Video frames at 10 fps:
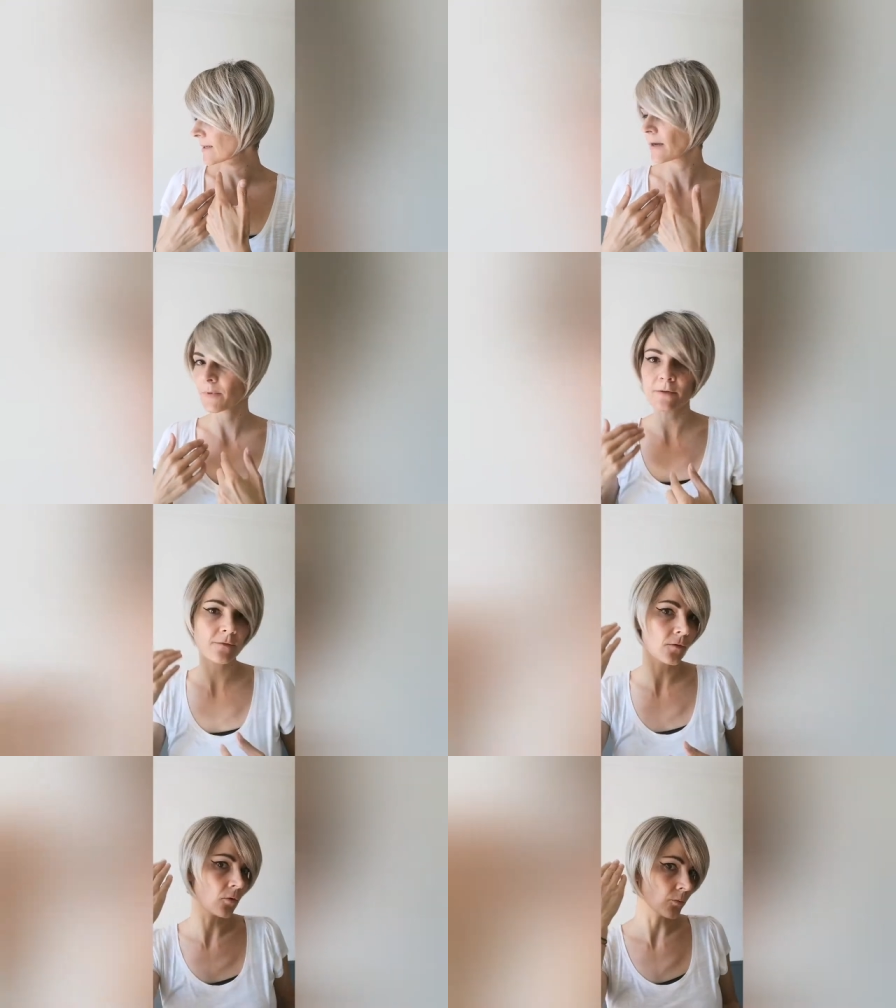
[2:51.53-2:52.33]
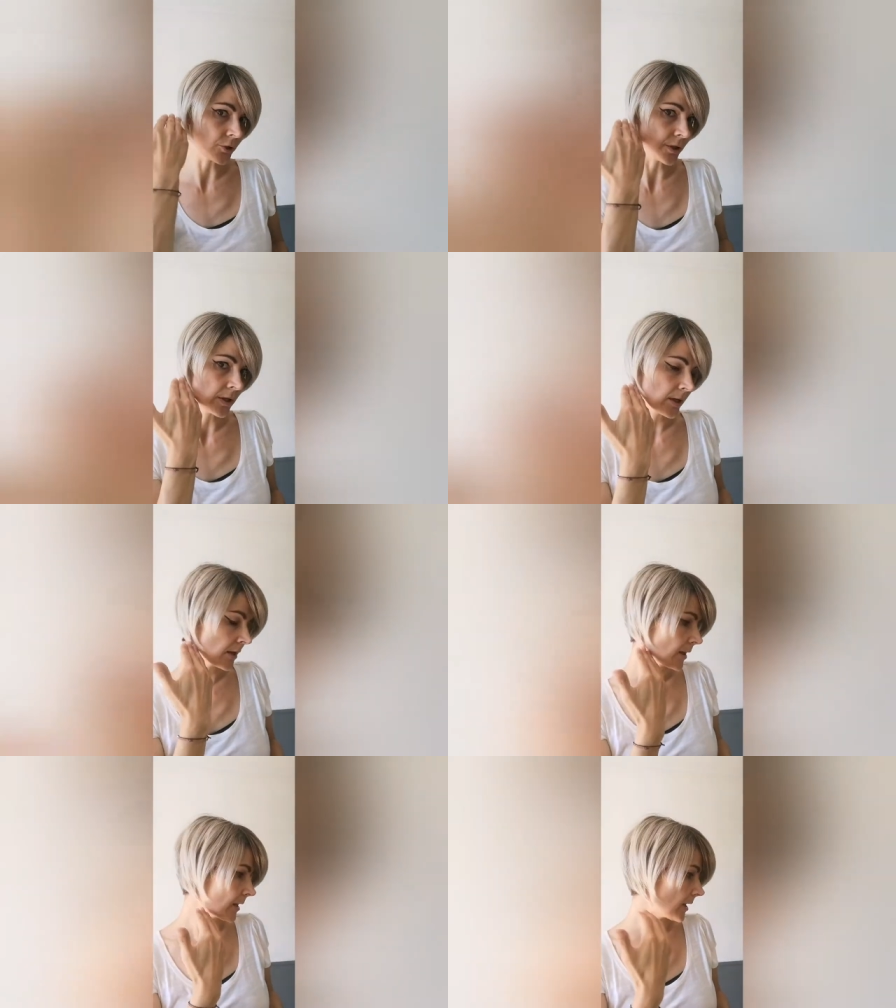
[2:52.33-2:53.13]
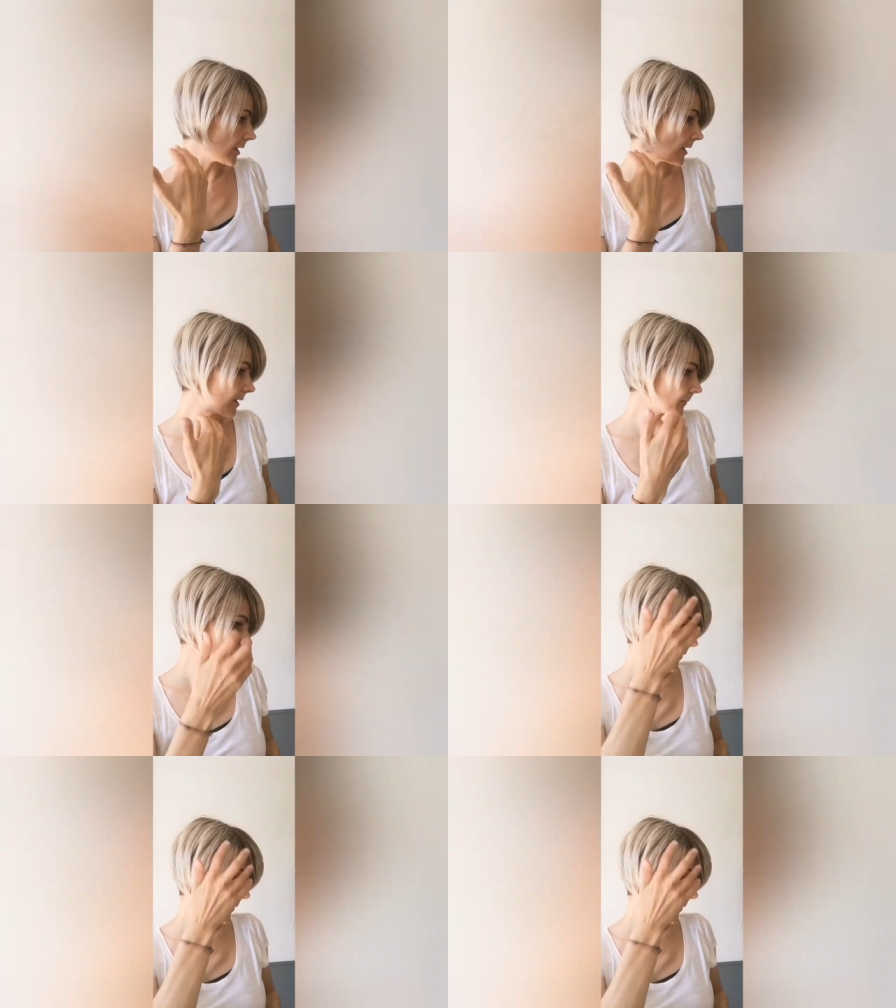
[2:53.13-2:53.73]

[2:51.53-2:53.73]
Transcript: coming forward here.